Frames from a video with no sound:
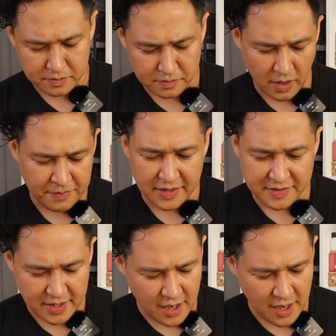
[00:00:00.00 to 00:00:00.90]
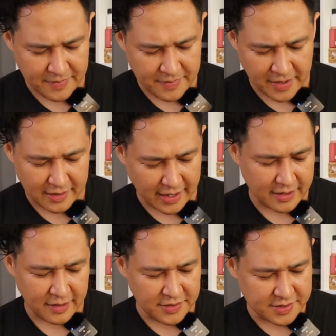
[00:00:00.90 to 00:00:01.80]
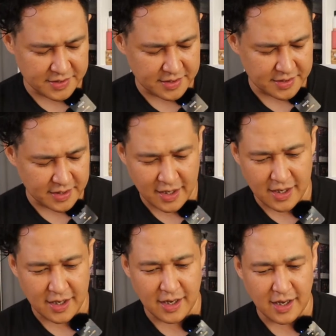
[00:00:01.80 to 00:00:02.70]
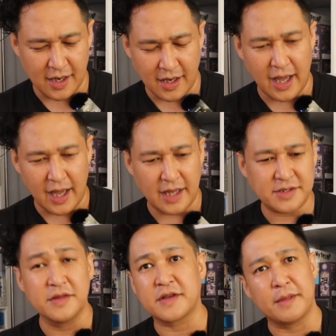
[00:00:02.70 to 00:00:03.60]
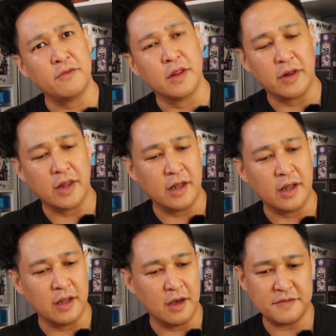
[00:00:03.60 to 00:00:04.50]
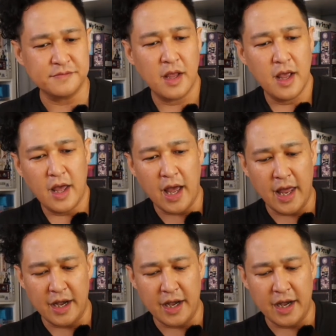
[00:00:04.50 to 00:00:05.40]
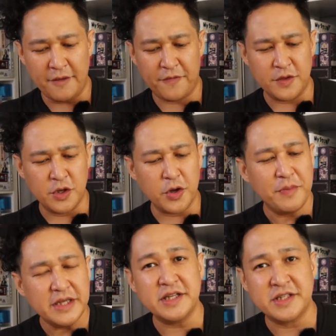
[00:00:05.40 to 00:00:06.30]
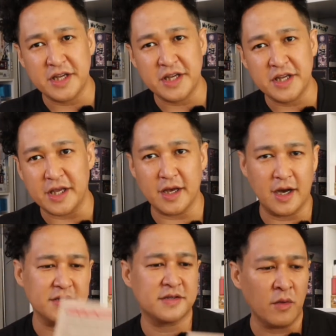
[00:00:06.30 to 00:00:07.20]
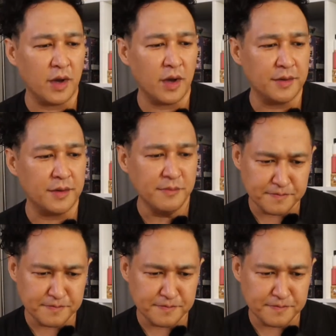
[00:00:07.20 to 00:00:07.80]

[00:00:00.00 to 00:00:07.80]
But yeah, man, like there's a lot to this game that I really love. And if you go to BGG, someone